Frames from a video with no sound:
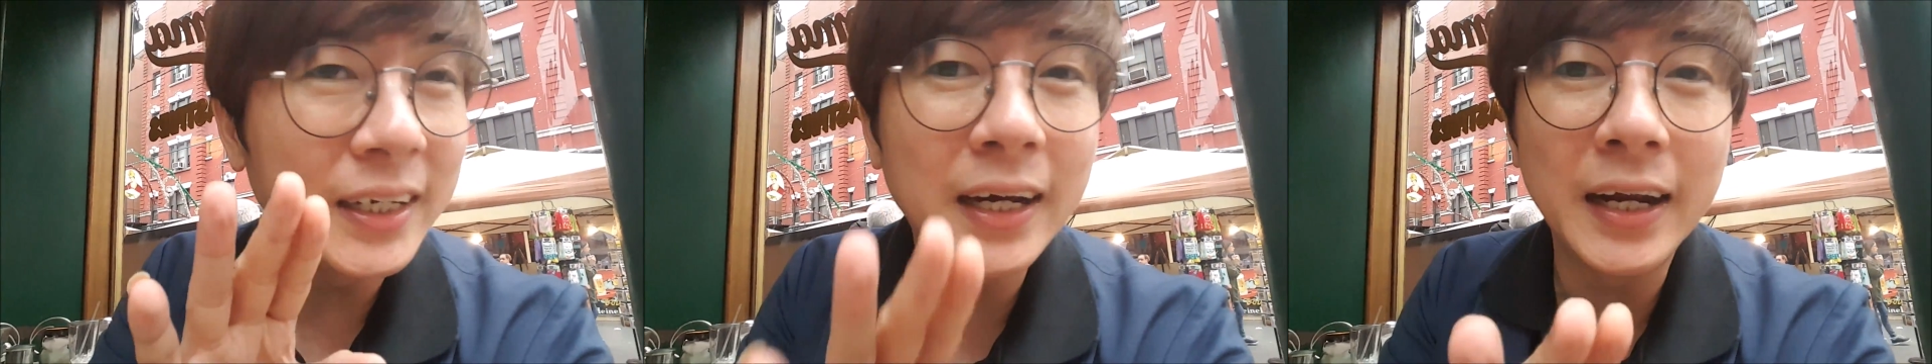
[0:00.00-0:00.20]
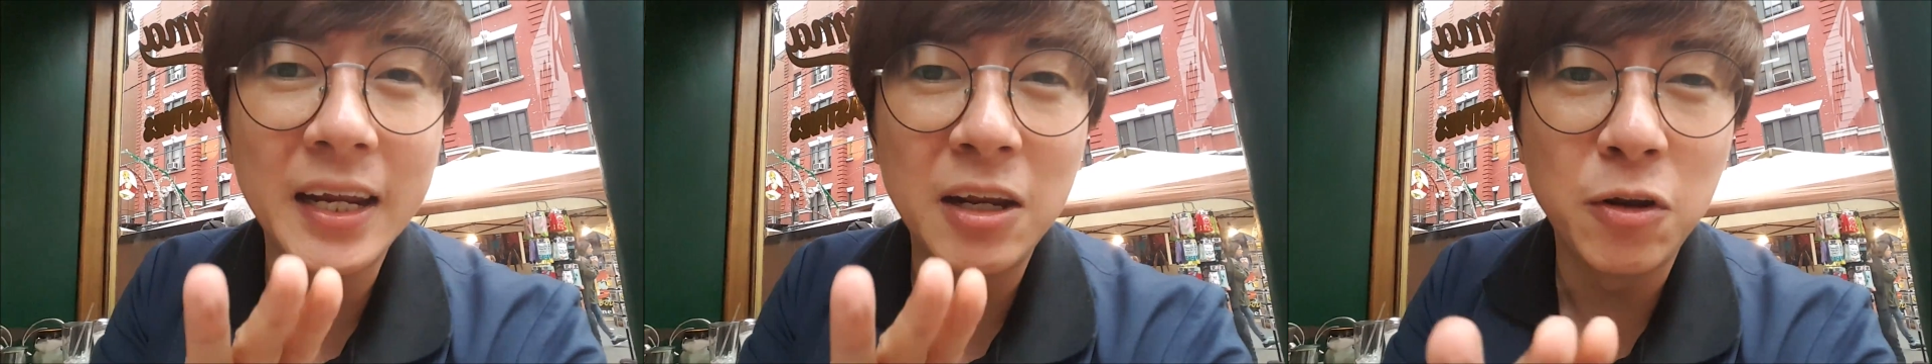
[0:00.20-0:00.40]

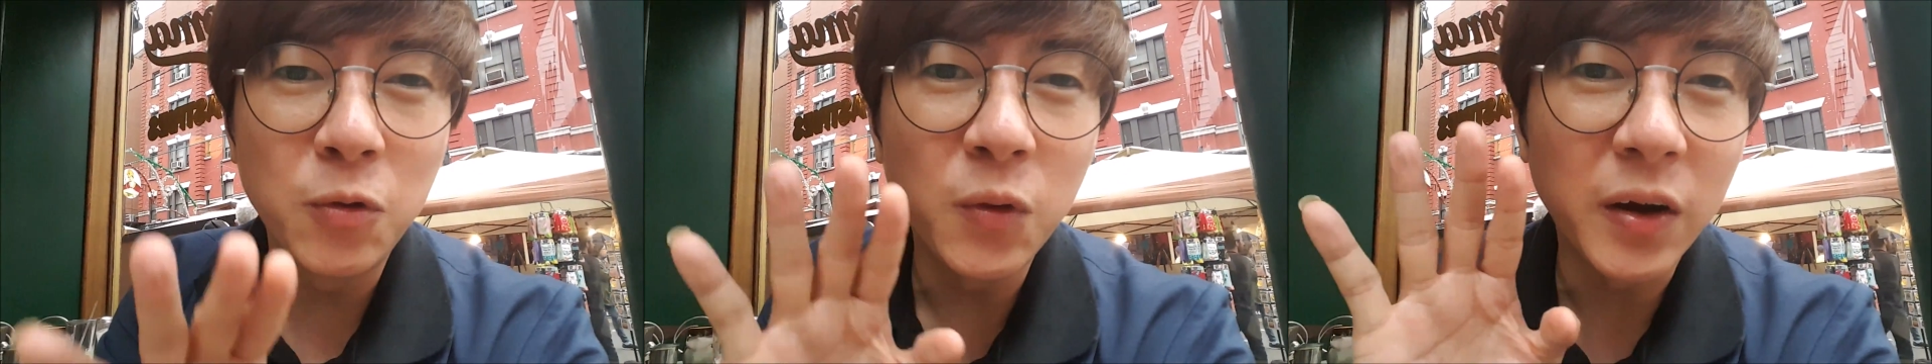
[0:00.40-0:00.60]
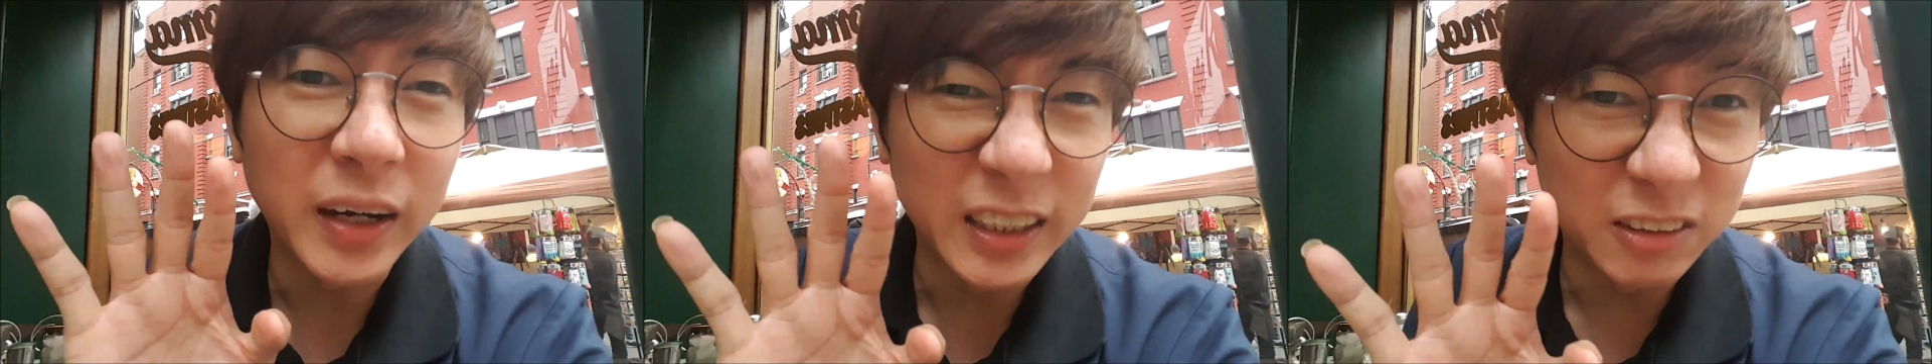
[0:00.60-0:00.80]
here in
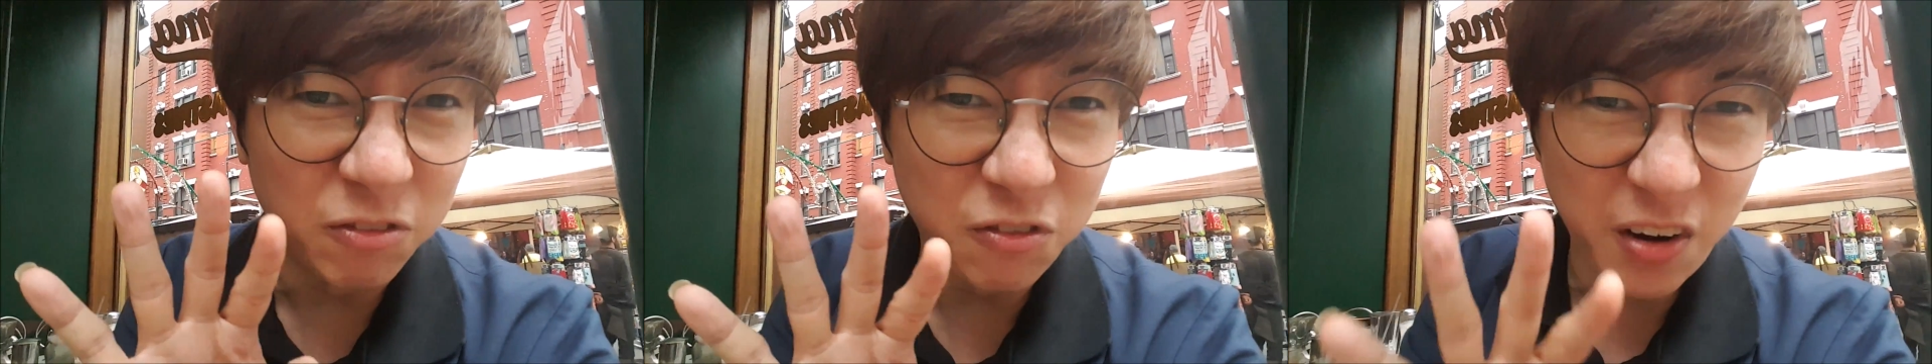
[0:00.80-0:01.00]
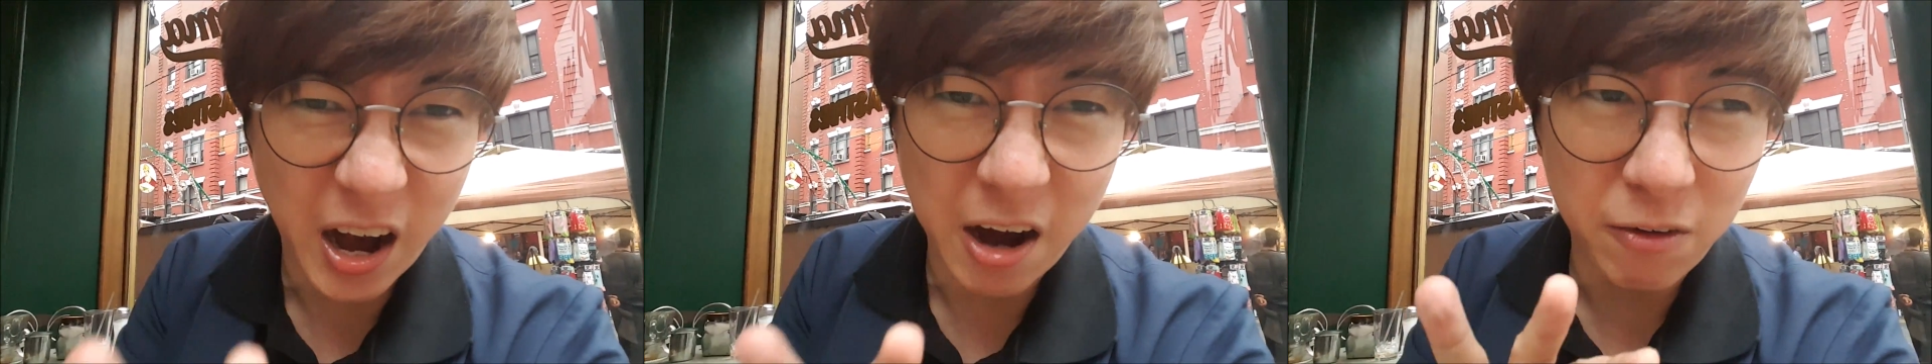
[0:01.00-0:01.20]
New York is
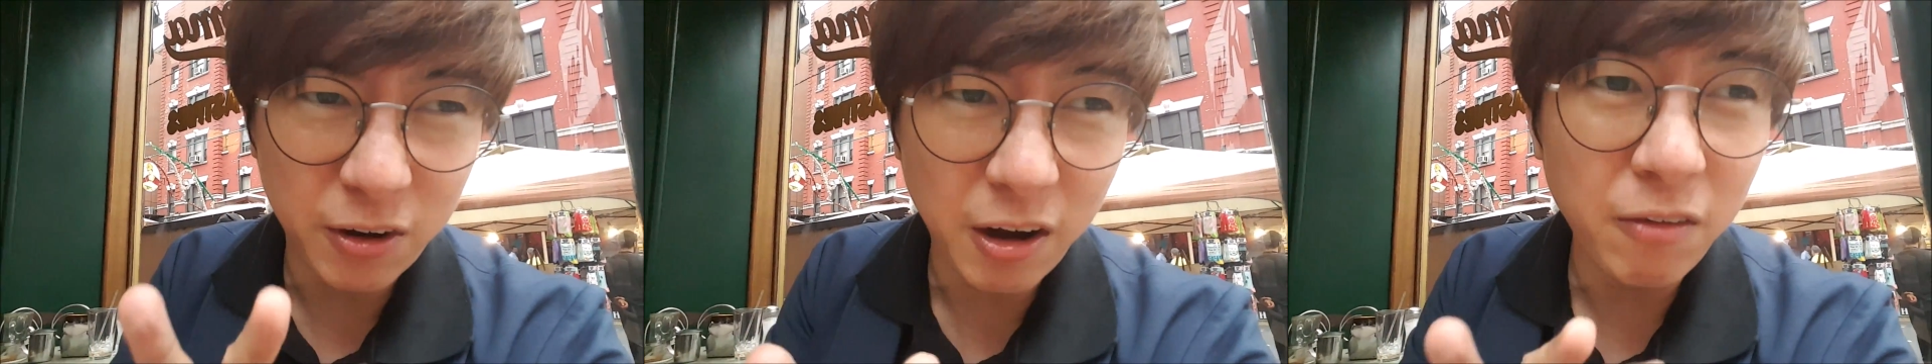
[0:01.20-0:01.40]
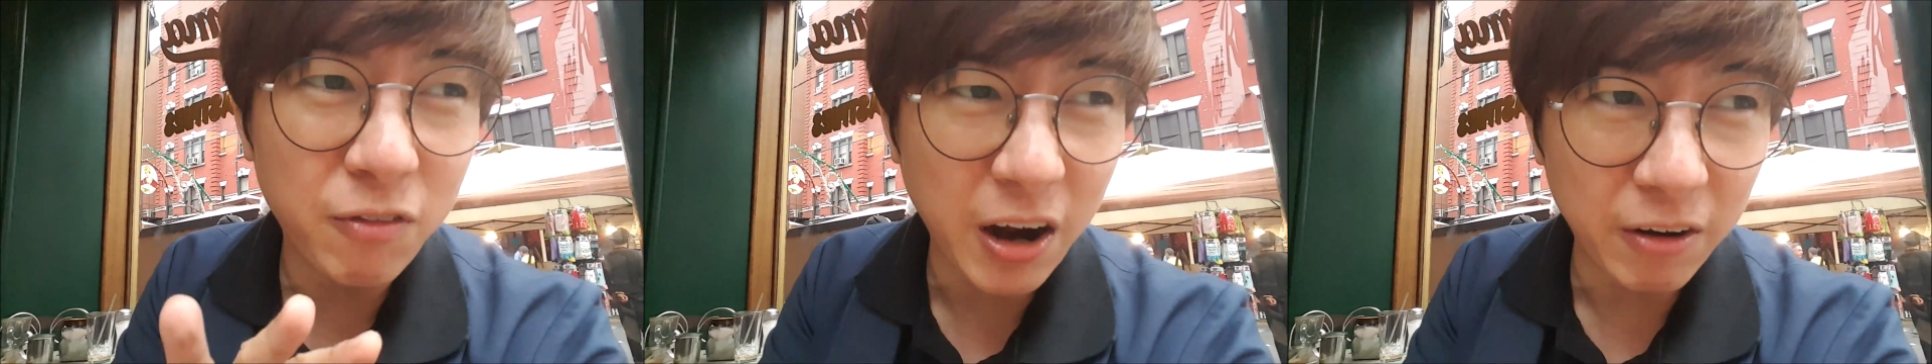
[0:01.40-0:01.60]

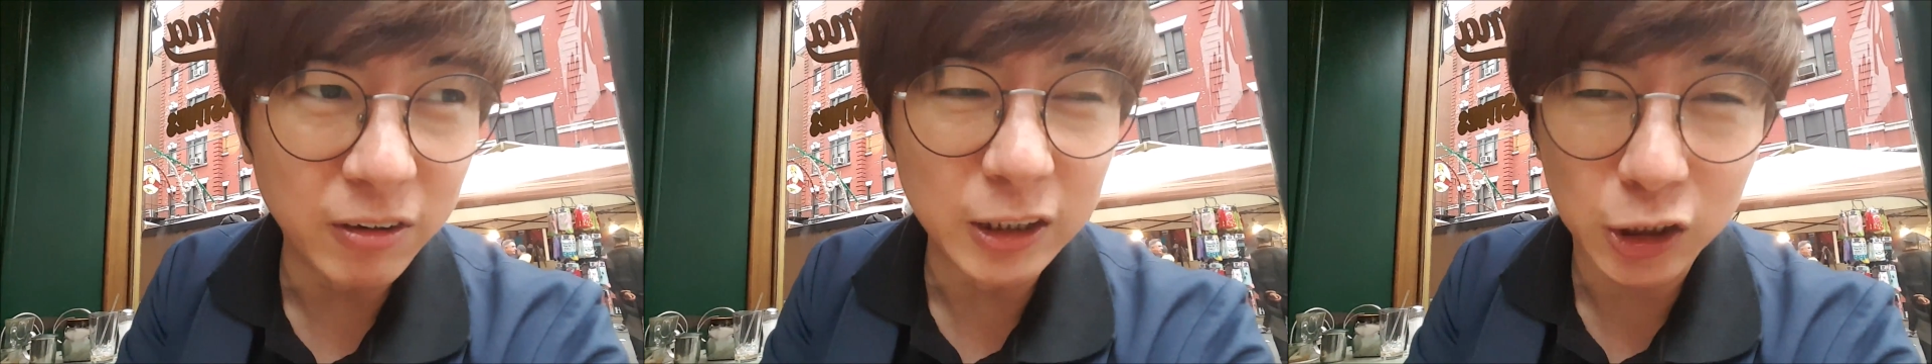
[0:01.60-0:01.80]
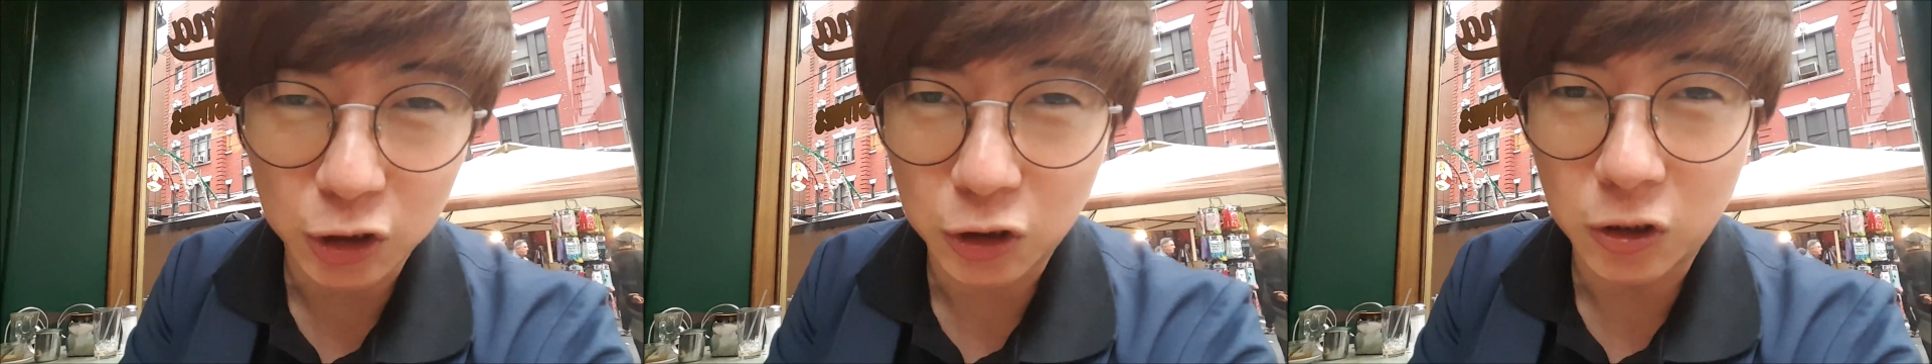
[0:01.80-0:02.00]
very,
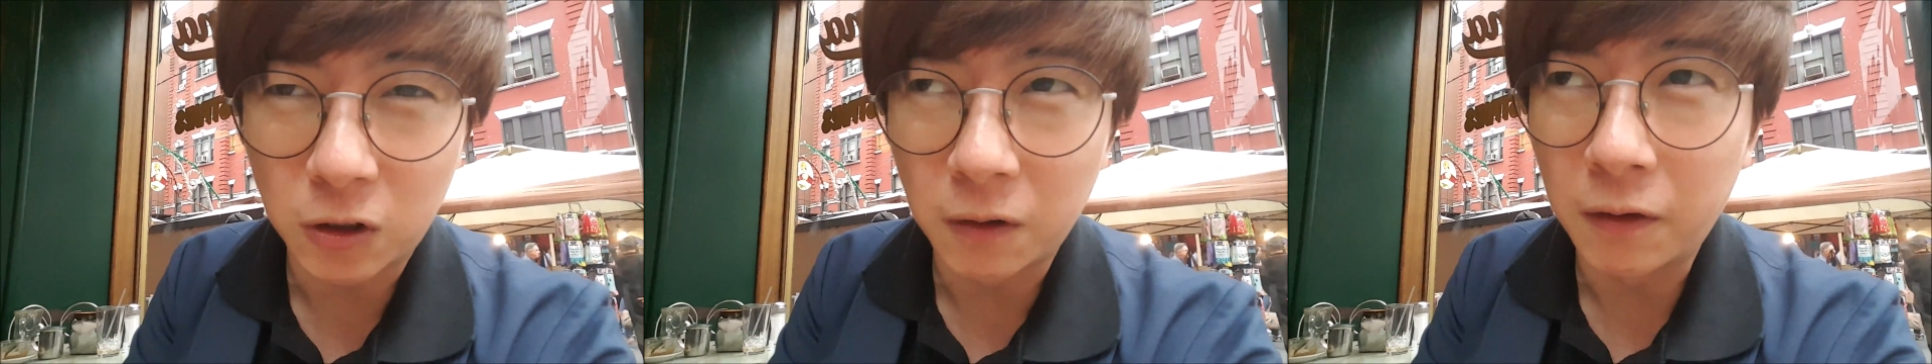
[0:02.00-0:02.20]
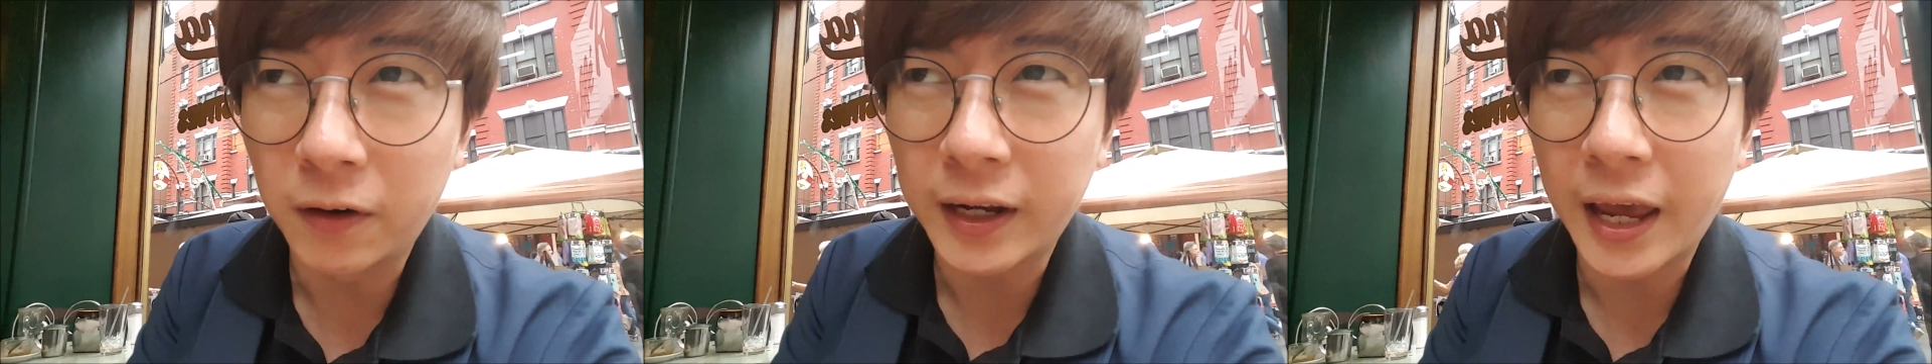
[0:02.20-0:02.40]
very
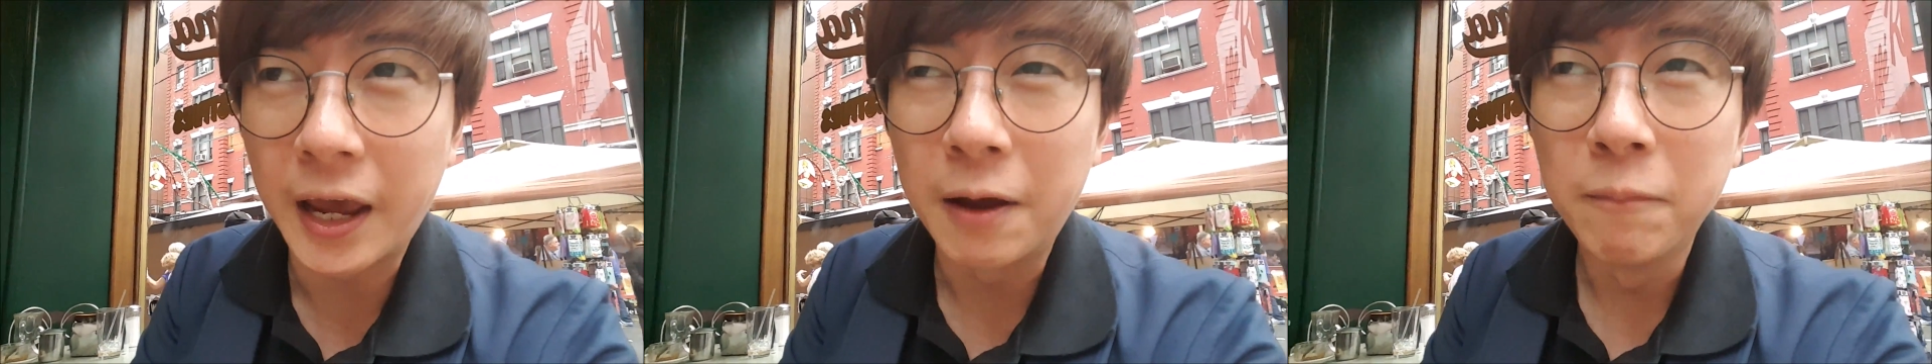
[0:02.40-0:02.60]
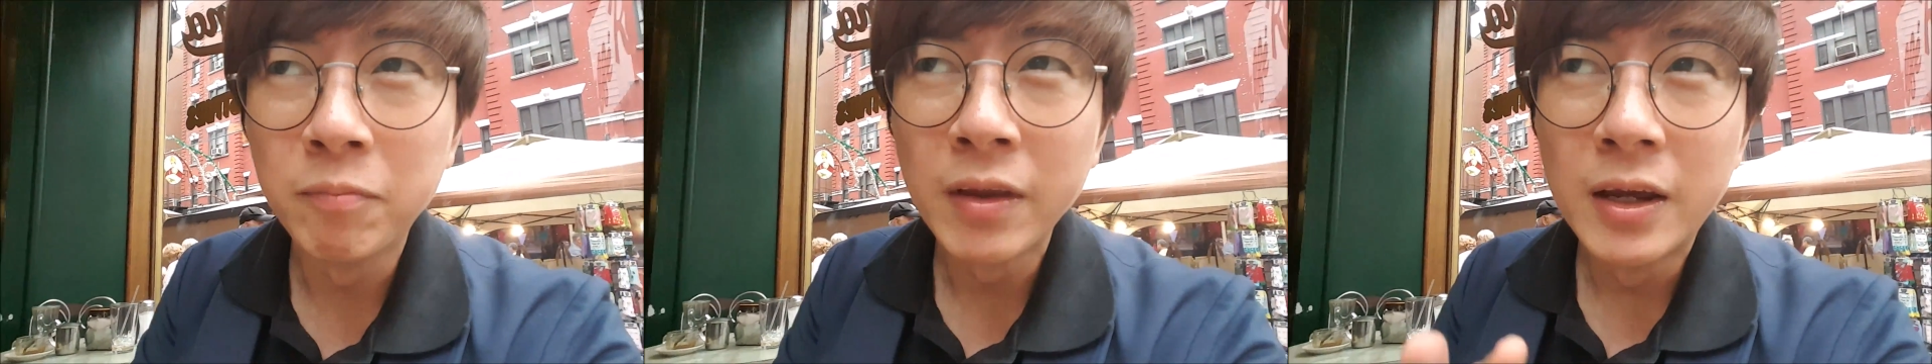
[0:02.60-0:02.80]
strong, okay?